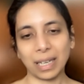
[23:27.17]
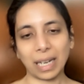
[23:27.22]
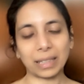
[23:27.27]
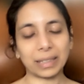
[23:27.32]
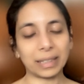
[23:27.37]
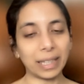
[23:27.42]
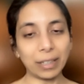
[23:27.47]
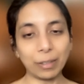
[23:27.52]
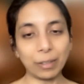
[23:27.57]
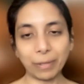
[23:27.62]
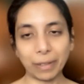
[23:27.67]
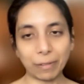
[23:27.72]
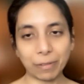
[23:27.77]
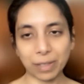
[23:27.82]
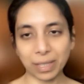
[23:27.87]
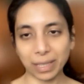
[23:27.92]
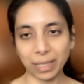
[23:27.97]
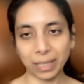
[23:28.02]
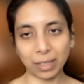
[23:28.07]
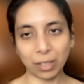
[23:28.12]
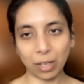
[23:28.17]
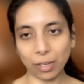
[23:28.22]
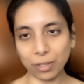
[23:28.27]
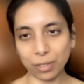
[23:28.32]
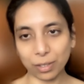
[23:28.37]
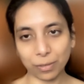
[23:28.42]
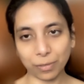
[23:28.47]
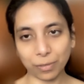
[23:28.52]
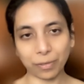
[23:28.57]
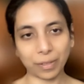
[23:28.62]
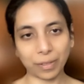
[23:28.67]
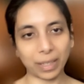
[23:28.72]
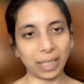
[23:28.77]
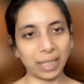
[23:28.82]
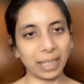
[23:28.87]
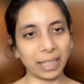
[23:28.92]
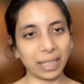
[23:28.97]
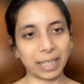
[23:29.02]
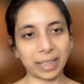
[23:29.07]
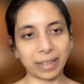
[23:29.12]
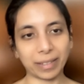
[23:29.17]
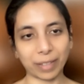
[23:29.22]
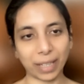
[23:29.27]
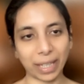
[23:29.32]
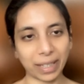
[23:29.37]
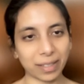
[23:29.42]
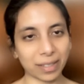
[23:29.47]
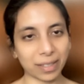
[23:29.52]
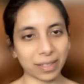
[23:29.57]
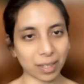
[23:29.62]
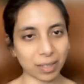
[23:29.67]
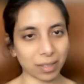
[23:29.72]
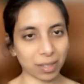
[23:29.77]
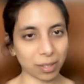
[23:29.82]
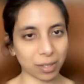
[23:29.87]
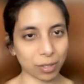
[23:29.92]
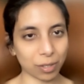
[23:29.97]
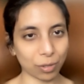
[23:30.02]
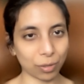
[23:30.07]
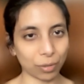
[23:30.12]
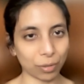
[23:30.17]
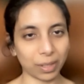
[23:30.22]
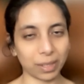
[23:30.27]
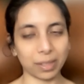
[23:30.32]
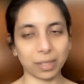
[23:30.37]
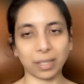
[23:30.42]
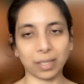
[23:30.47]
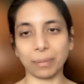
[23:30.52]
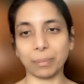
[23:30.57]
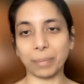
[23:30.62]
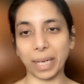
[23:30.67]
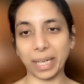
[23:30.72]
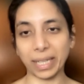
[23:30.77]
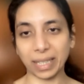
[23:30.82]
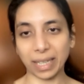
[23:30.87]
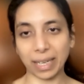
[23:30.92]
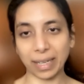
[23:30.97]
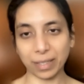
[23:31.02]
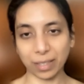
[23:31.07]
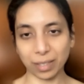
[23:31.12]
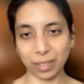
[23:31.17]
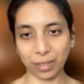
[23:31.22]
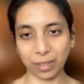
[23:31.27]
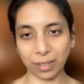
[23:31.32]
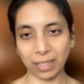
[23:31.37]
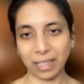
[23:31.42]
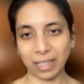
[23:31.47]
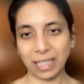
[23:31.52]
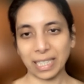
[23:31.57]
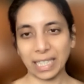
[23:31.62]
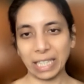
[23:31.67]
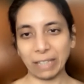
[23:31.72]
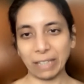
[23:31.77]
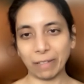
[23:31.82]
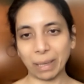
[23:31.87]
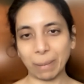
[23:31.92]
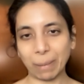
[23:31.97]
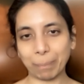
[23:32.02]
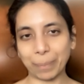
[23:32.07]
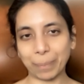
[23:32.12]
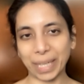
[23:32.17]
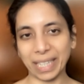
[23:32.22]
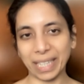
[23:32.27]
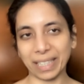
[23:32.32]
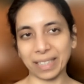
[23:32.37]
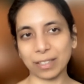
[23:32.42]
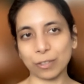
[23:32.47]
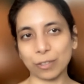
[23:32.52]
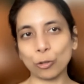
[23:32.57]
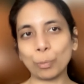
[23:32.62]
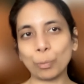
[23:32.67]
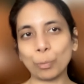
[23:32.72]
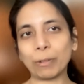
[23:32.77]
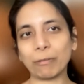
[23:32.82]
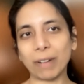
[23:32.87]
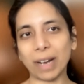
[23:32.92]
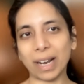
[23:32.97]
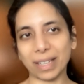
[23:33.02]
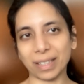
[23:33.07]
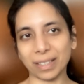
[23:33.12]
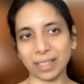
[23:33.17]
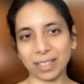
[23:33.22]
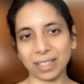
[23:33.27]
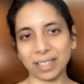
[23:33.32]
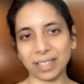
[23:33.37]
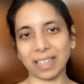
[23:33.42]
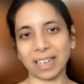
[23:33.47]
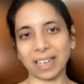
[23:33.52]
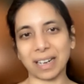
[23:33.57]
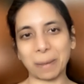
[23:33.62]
And there we've seen lots of really great success stories, in many cases, even beating supervised